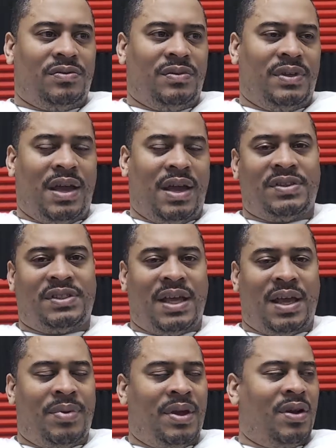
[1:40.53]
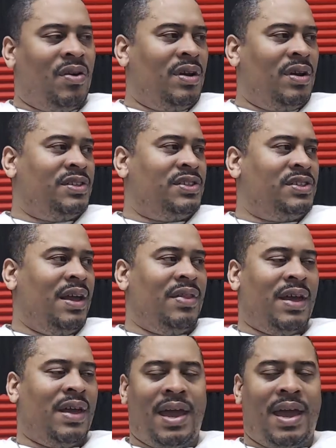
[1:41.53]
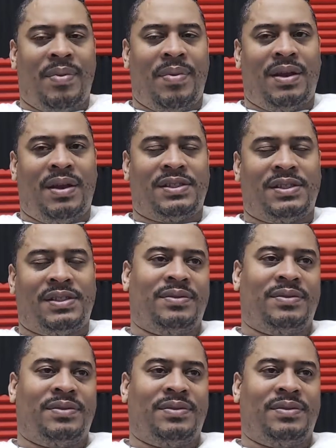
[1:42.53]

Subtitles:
gave a statement earlier saying that, hey, man, listen,